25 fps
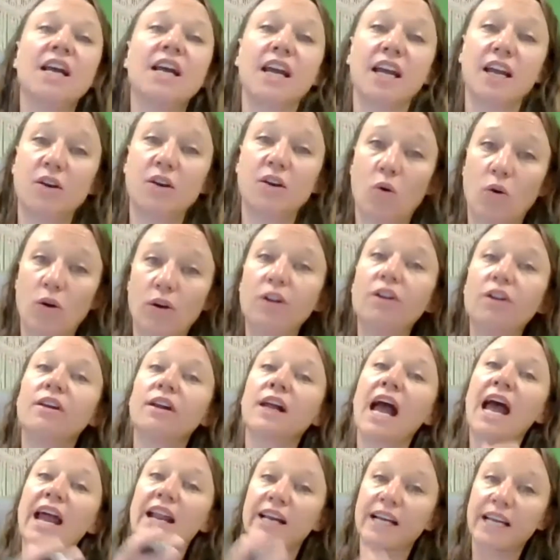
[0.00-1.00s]
in order to
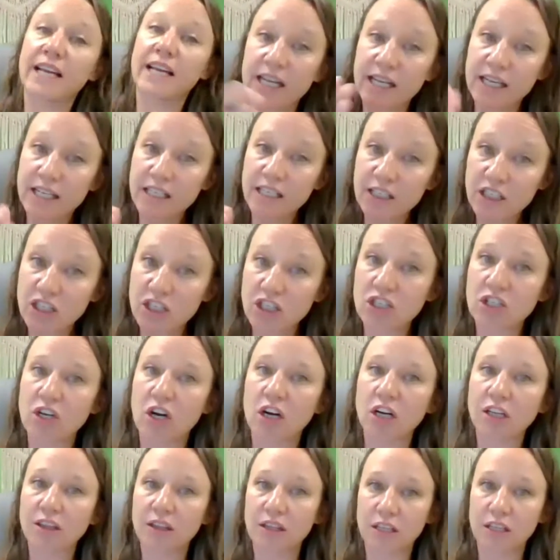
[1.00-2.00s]
kind of
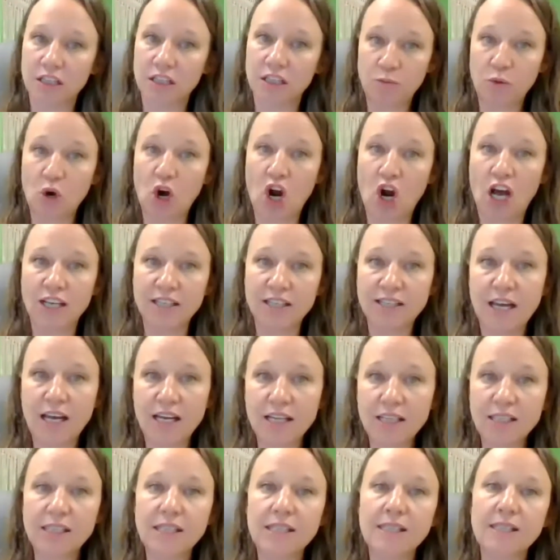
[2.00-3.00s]
kickstart this
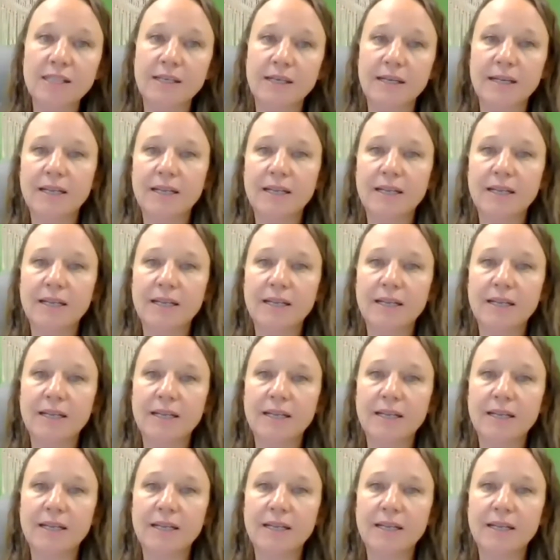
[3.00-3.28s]
process?